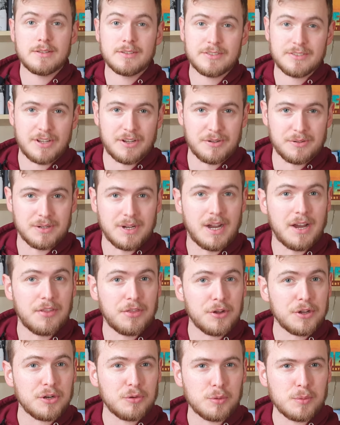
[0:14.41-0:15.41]
So I
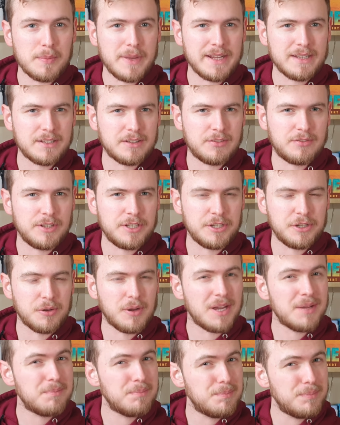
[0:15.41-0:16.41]
thought I would make this video
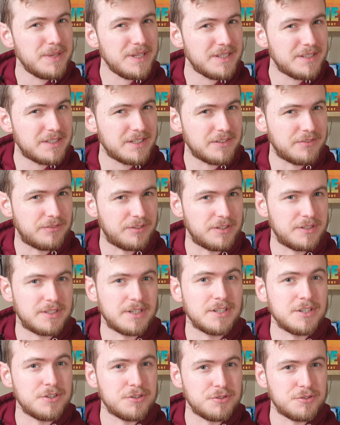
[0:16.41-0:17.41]
a bit different
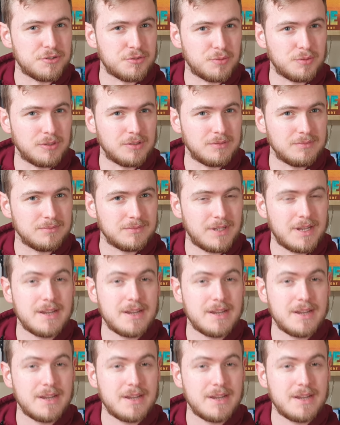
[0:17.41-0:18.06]
than usual.